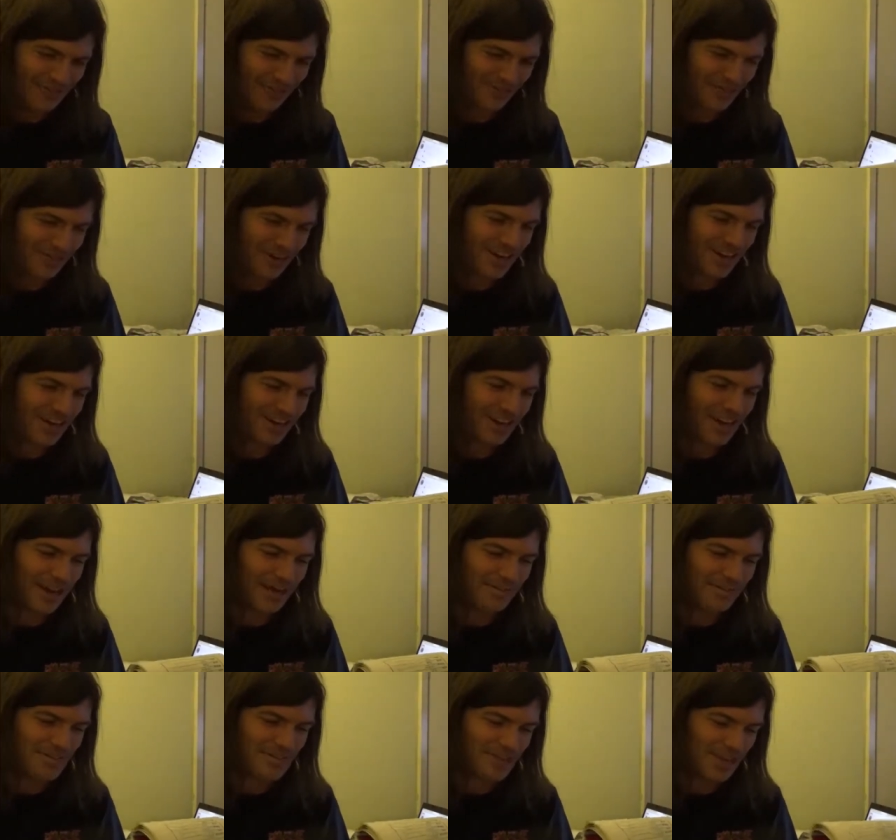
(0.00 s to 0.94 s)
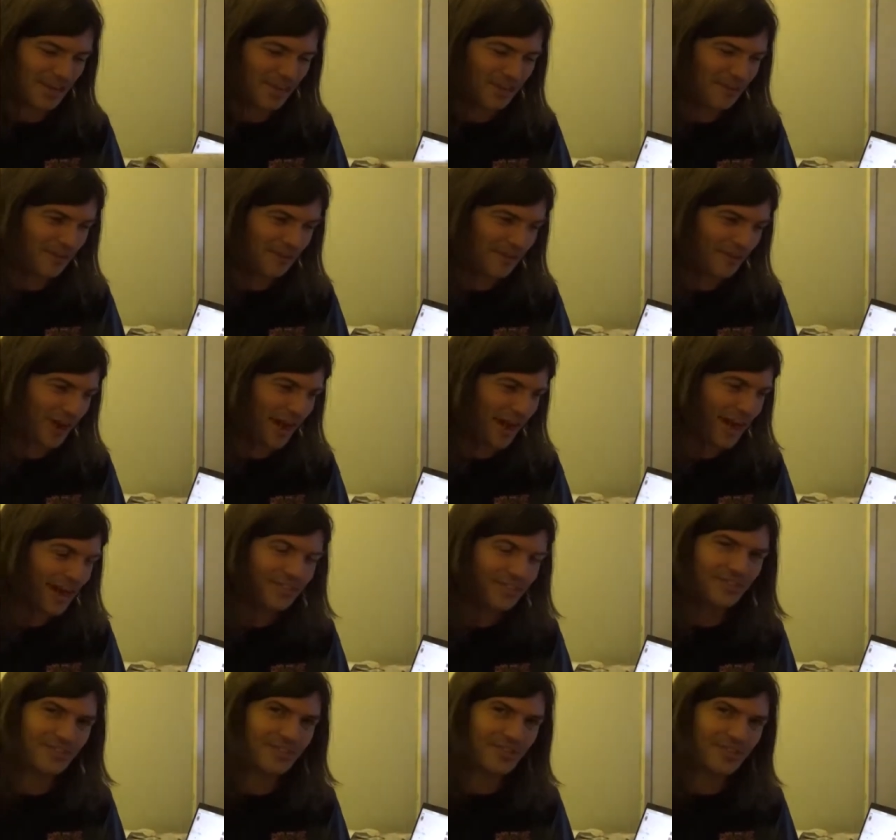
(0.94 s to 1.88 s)
freeing himself
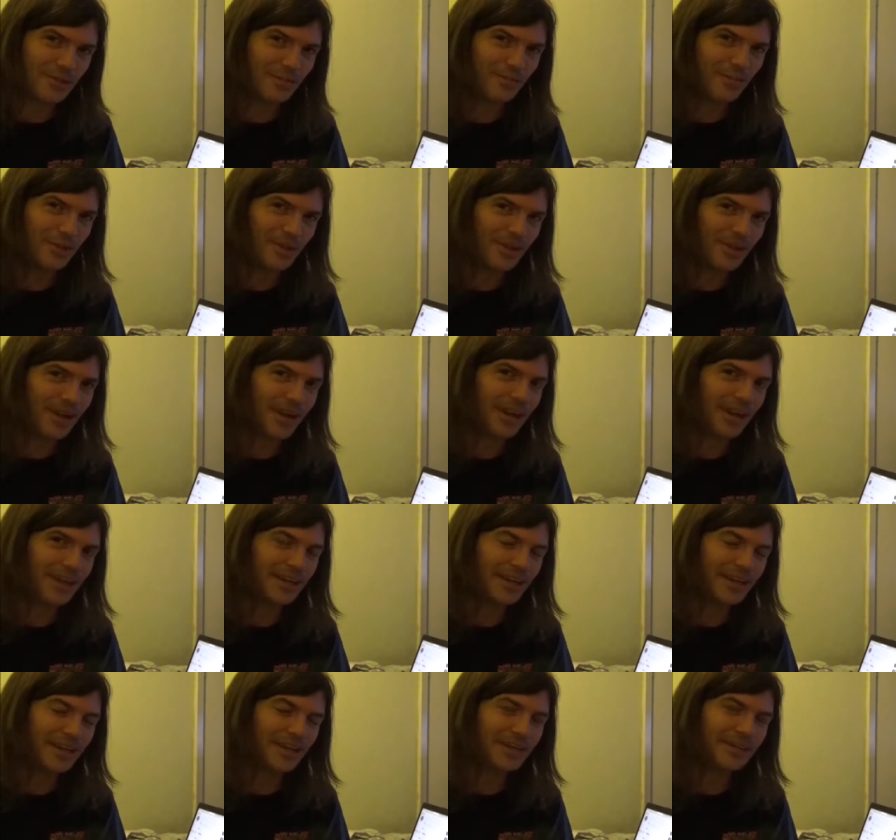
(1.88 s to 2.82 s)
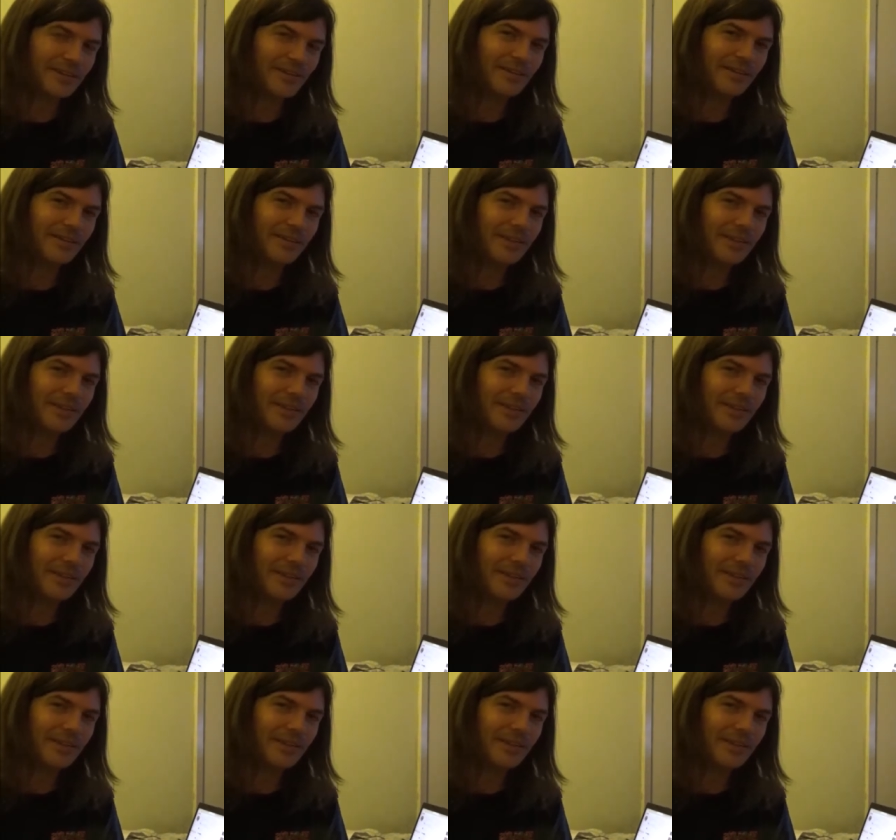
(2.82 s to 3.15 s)
and the plane.